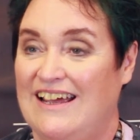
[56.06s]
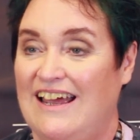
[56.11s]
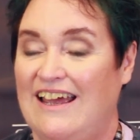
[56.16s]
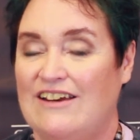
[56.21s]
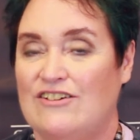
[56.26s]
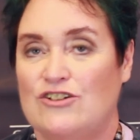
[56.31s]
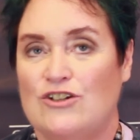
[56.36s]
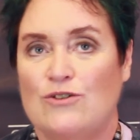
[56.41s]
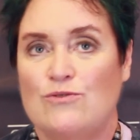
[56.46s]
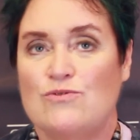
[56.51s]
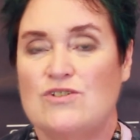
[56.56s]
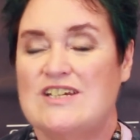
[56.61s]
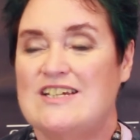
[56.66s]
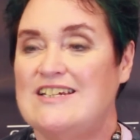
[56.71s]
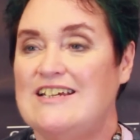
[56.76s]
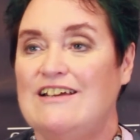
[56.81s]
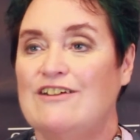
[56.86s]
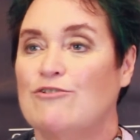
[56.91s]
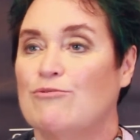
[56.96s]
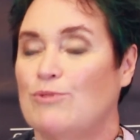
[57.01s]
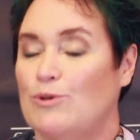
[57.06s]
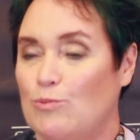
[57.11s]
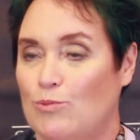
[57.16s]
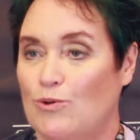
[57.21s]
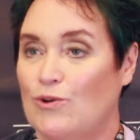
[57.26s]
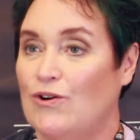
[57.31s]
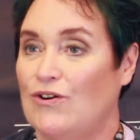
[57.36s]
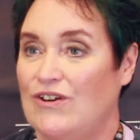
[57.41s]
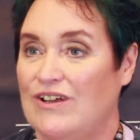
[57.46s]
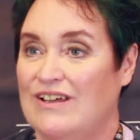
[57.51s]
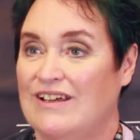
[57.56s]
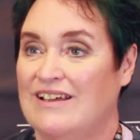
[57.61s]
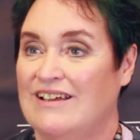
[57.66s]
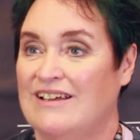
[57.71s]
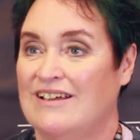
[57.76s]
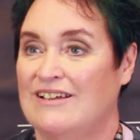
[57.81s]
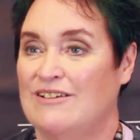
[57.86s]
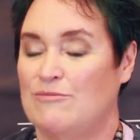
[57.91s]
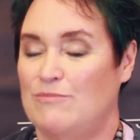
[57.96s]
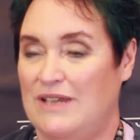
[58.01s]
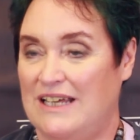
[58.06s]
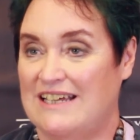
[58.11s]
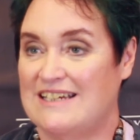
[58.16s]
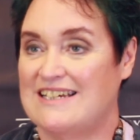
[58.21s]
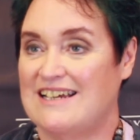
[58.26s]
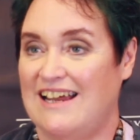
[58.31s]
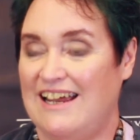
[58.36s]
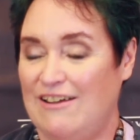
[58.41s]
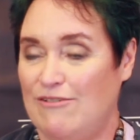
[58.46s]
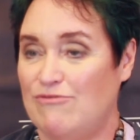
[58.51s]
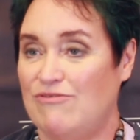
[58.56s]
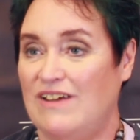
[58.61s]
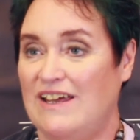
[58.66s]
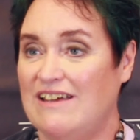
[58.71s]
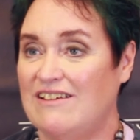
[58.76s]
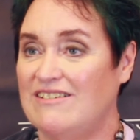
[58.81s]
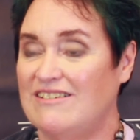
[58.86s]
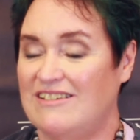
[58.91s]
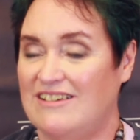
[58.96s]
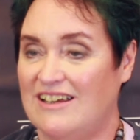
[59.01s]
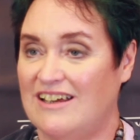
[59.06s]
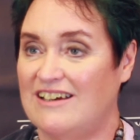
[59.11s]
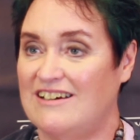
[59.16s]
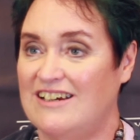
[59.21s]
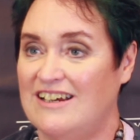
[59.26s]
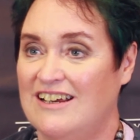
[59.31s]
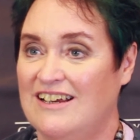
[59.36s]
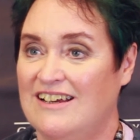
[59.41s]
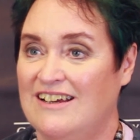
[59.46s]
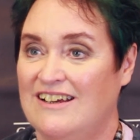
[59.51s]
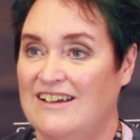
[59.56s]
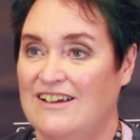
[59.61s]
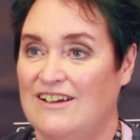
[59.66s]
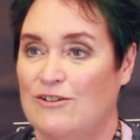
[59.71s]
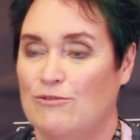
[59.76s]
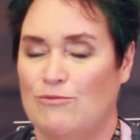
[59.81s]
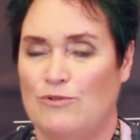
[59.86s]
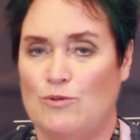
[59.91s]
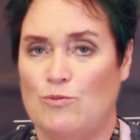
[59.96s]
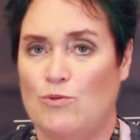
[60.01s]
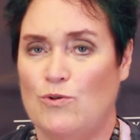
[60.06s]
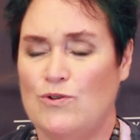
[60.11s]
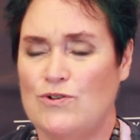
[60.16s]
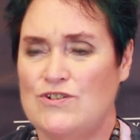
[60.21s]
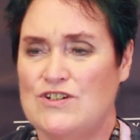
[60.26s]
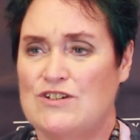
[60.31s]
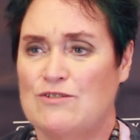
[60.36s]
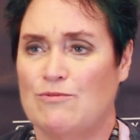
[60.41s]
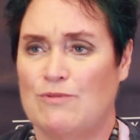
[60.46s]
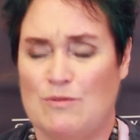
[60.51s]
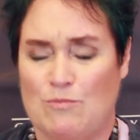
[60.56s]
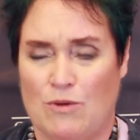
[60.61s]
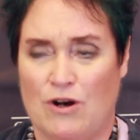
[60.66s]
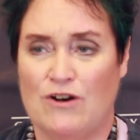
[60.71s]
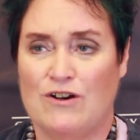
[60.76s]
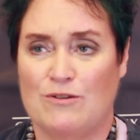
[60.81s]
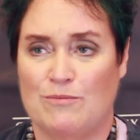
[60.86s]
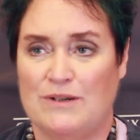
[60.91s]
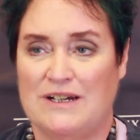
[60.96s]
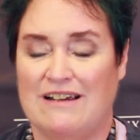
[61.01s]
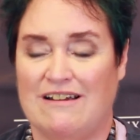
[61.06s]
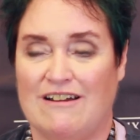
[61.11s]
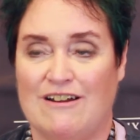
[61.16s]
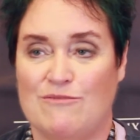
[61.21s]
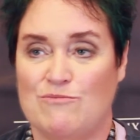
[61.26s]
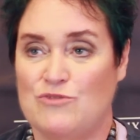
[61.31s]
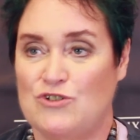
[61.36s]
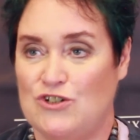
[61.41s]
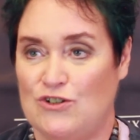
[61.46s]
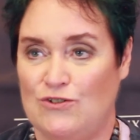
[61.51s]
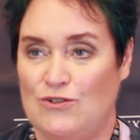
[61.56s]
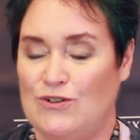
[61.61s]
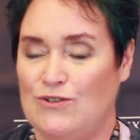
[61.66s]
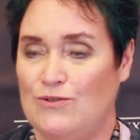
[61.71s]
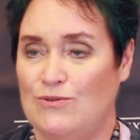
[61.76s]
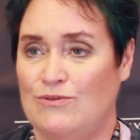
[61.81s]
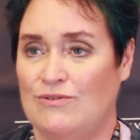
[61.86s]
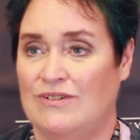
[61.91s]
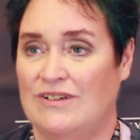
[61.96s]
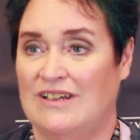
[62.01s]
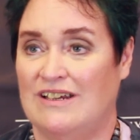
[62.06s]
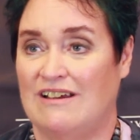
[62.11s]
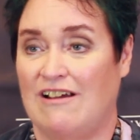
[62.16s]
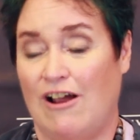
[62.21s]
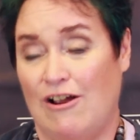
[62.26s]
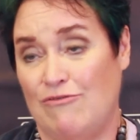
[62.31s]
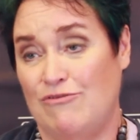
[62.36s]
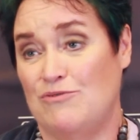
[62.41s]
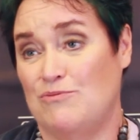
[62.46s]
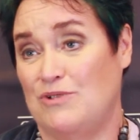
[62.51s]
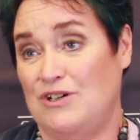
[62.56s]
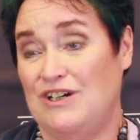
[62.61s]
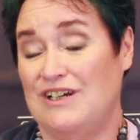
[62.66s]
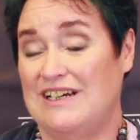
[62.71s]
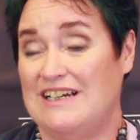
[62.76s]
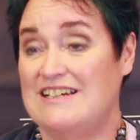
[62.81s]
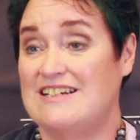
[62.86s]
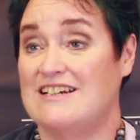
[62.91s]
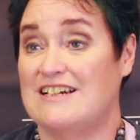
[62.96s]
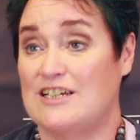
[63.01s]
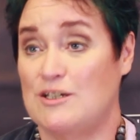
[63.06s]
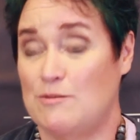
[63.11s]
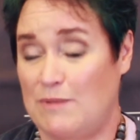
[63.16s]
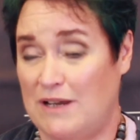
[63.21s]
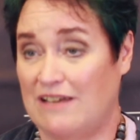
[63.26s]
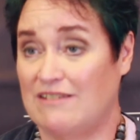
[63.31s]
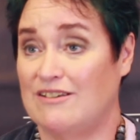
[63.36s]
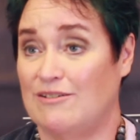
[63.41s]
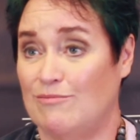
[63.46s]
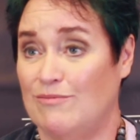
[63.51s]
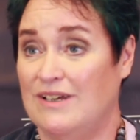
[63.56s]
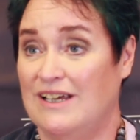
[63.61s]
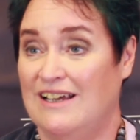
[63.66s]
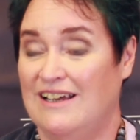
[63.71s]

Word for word: And don't seek reward, because I have found that rewards remarkably come to you often when you least expect them.